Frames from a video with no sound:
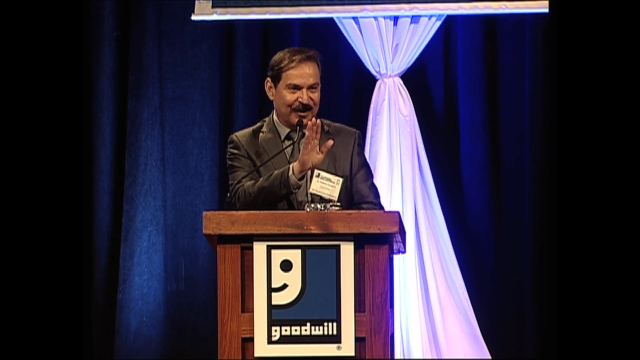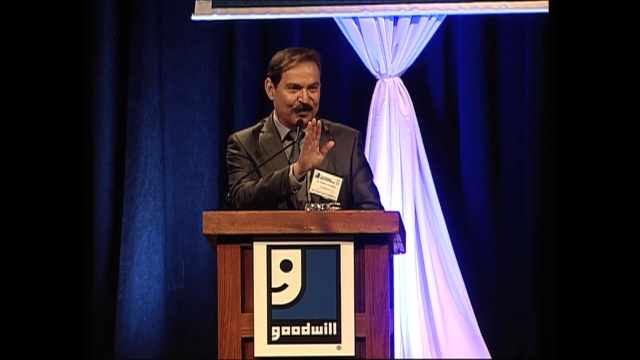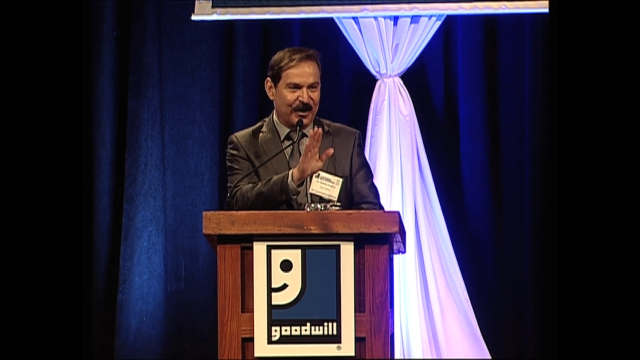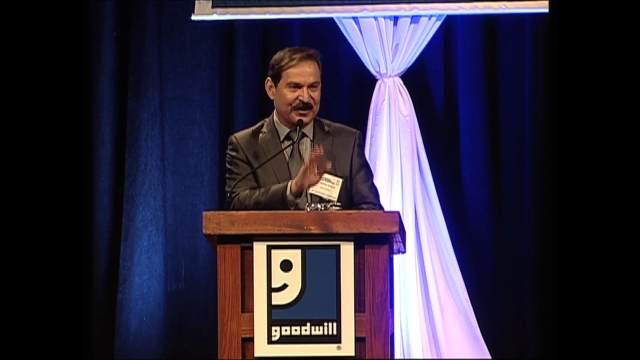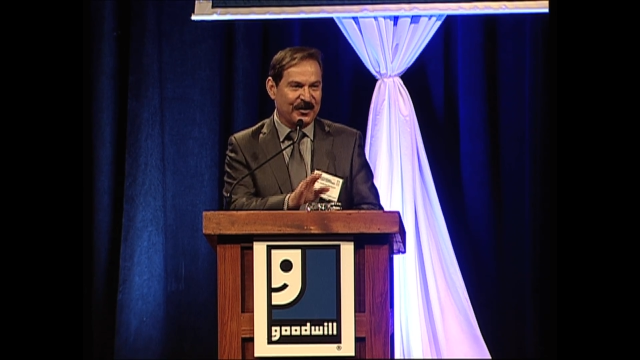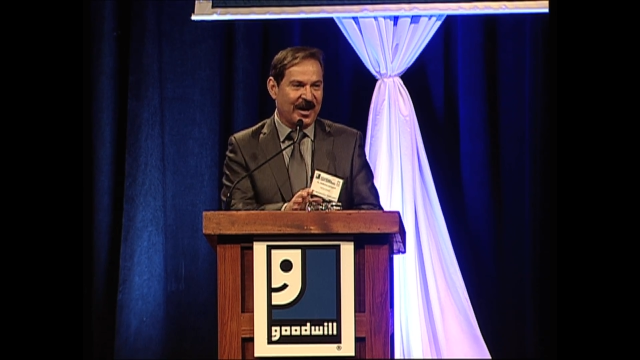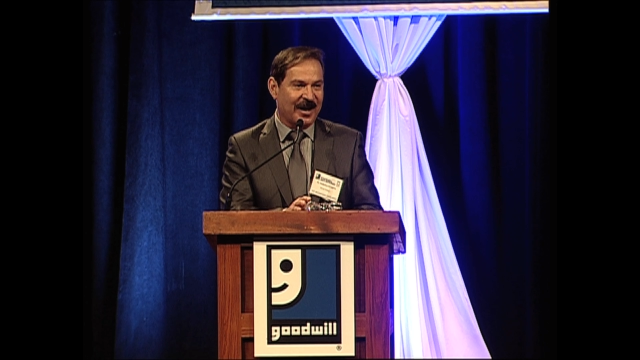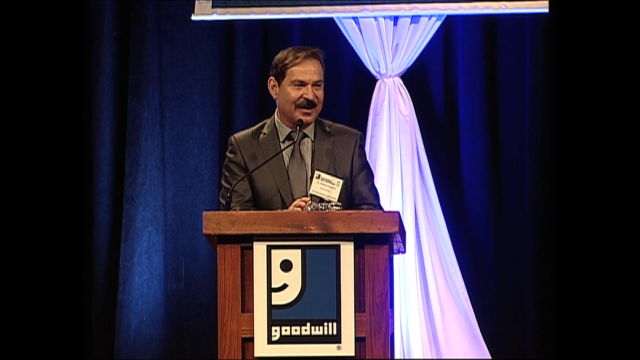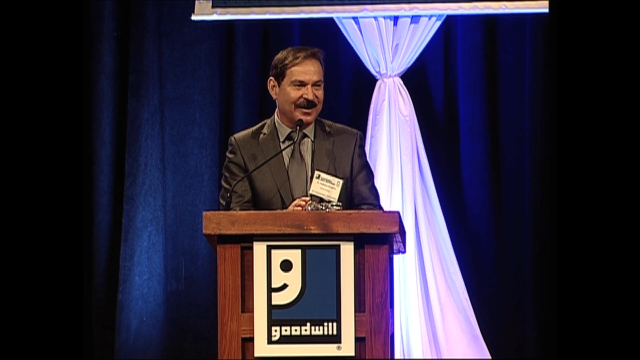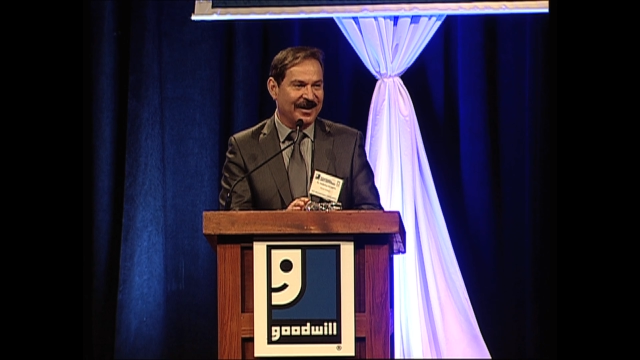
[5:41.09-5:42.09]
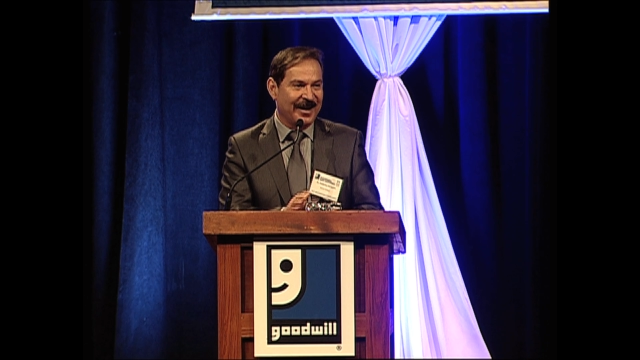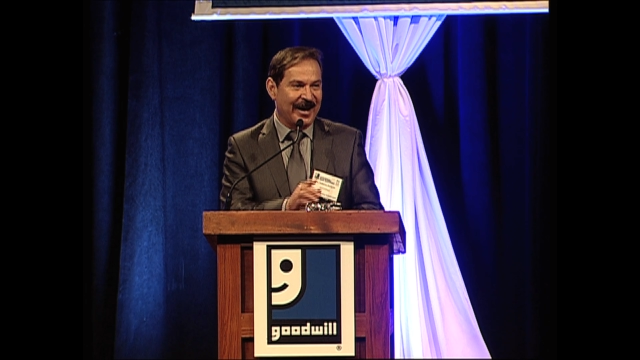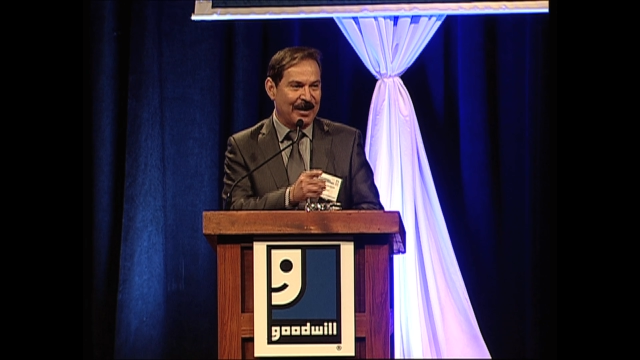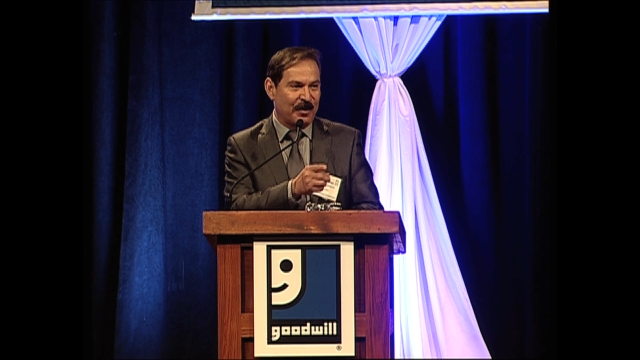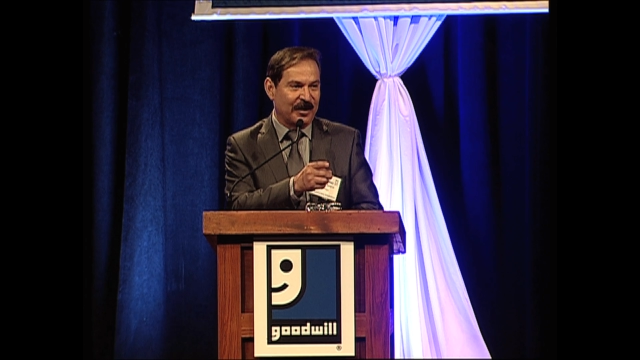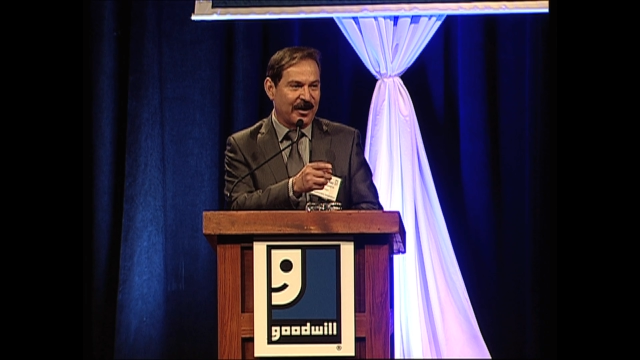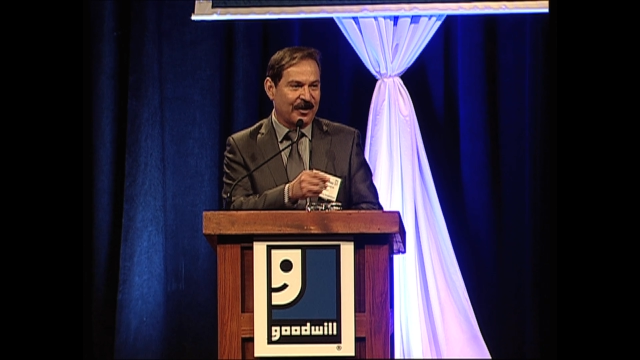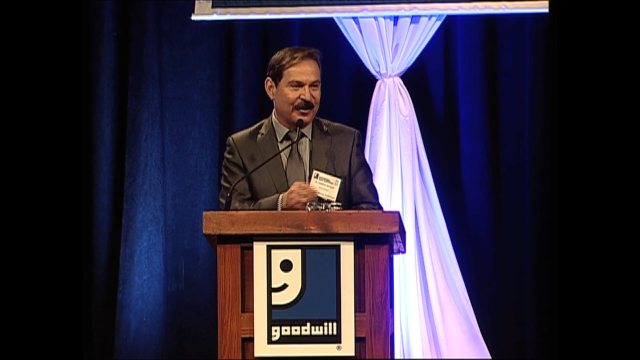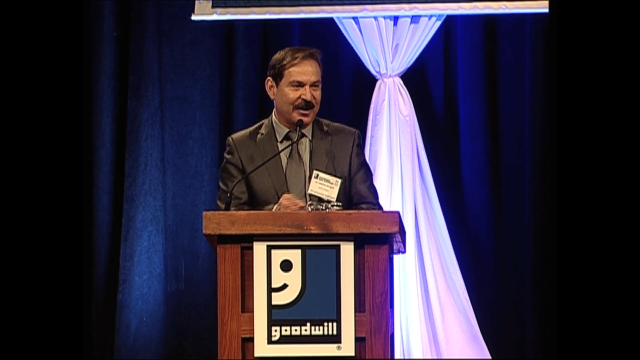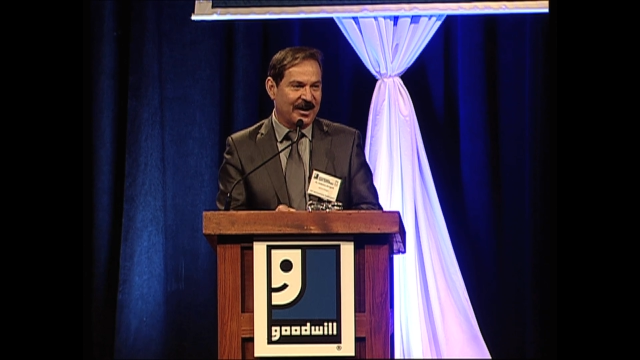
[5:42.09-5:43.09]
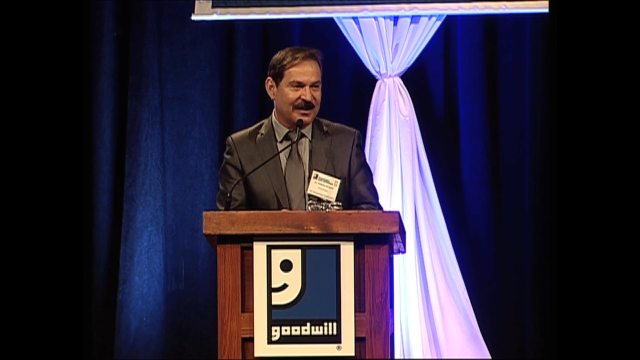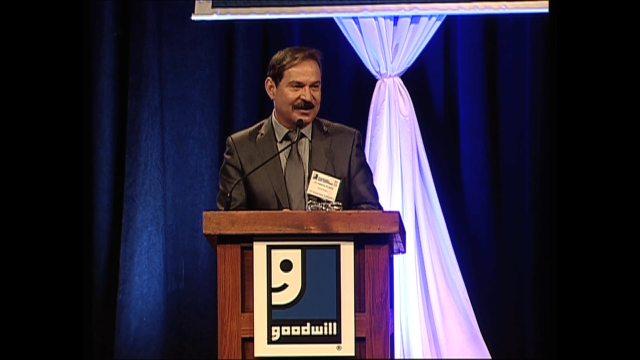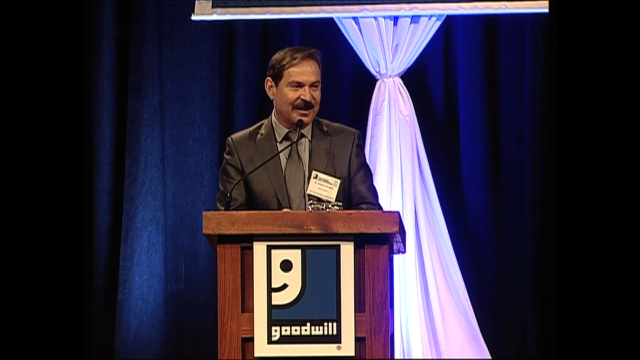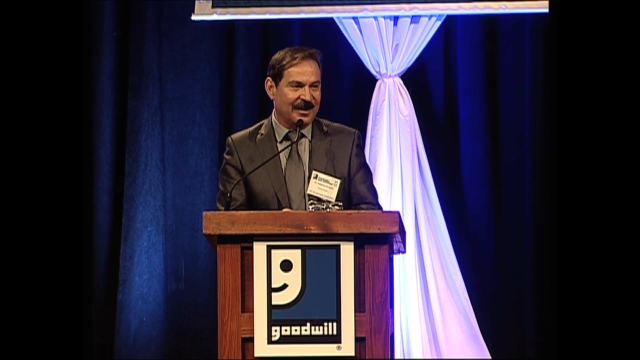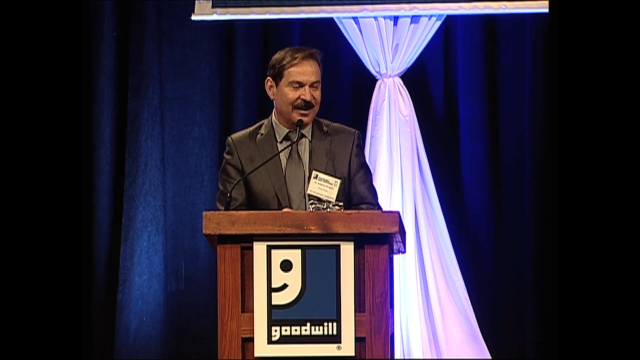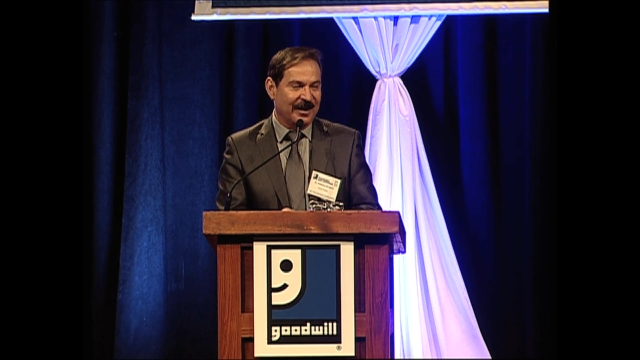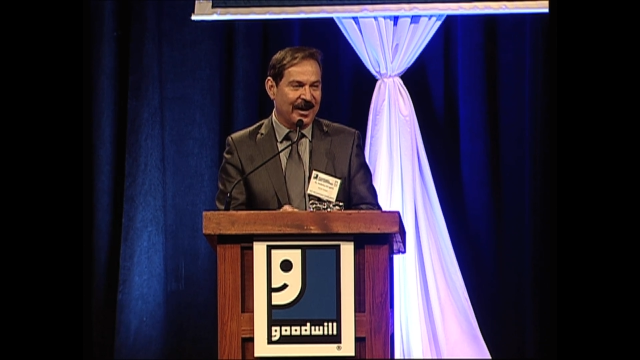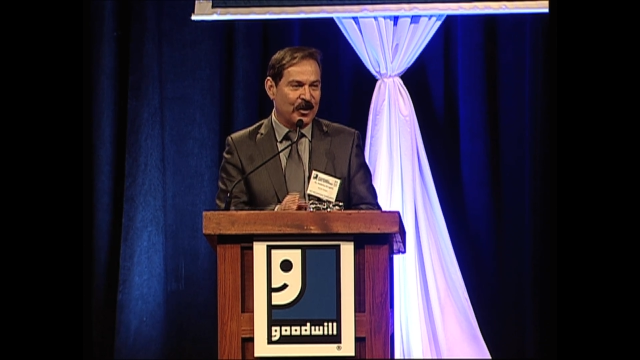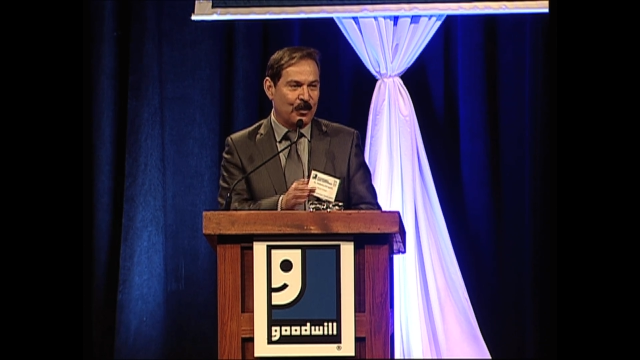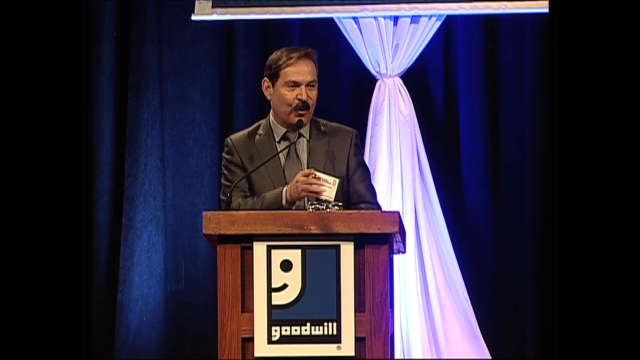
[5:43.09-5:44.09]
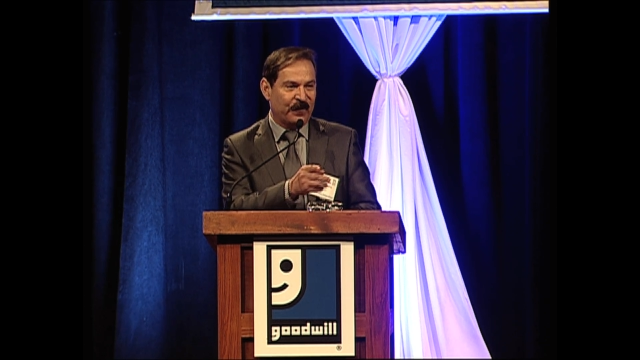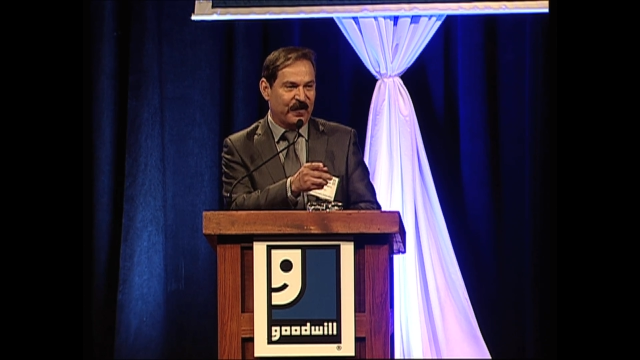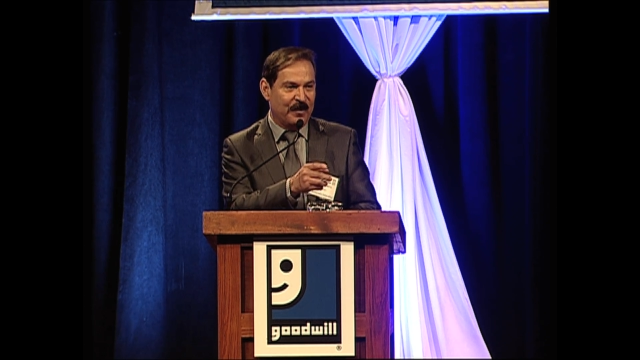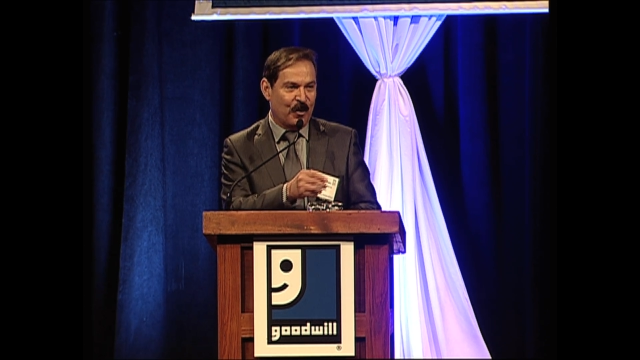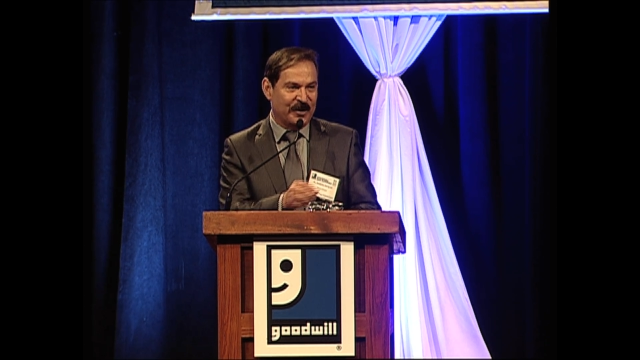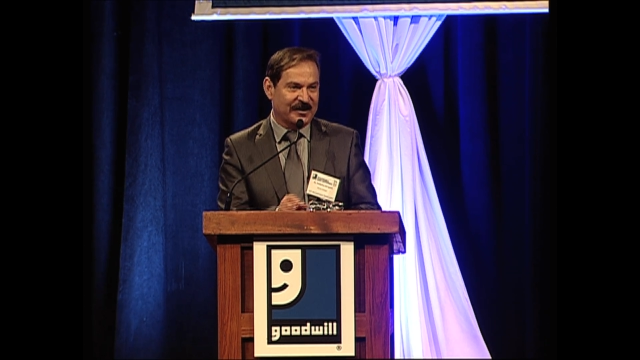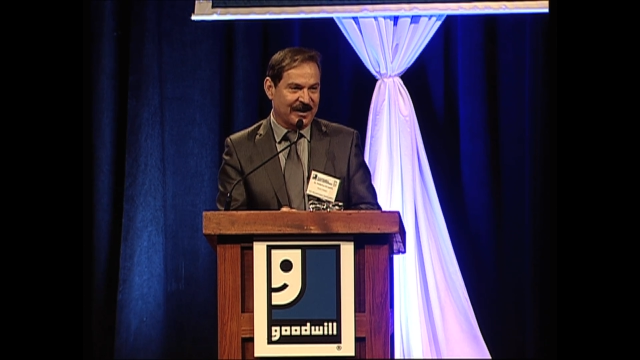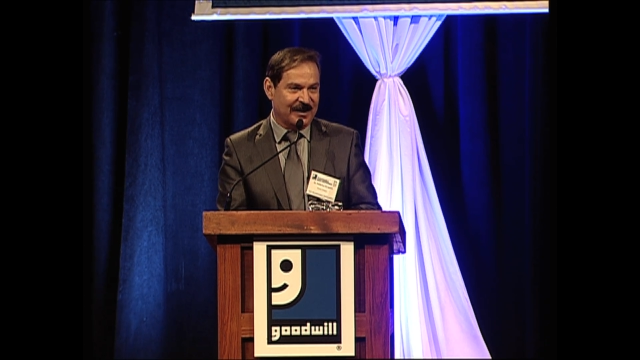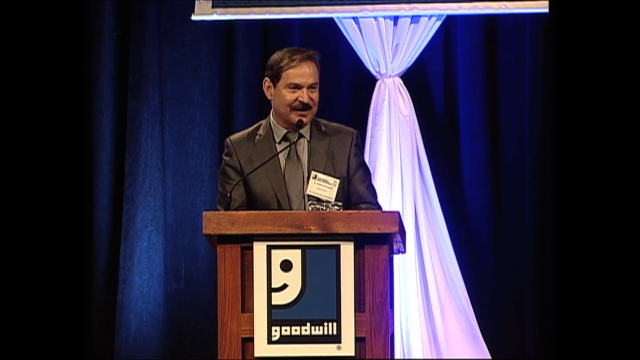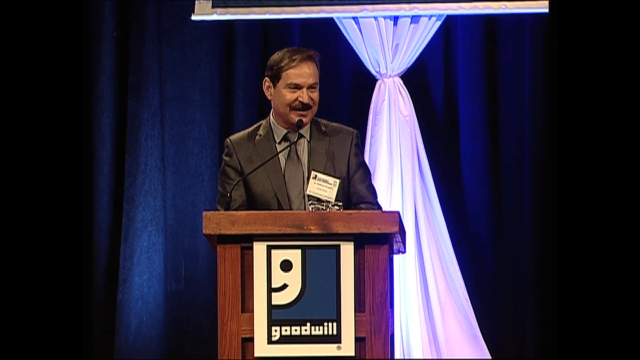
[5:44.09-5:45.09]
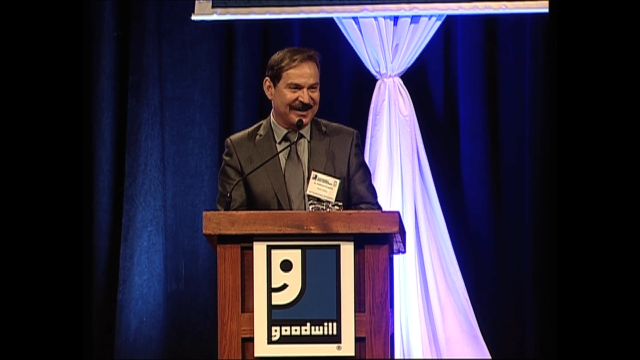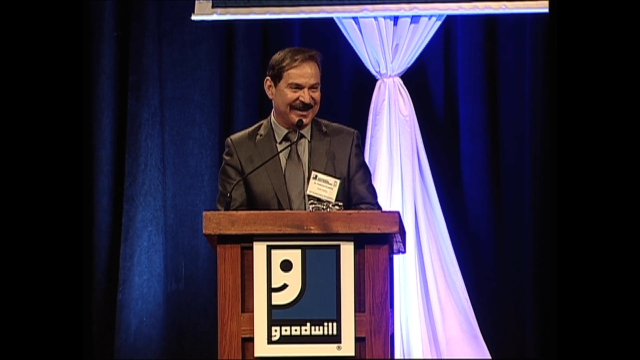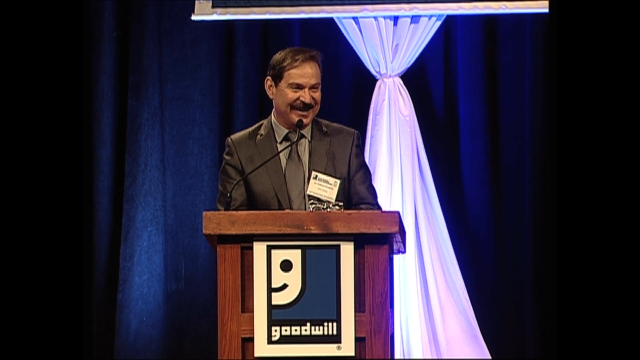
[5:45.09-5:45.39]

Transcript: raise your hand, and my daughter Teresa, and her boyfriend Moises.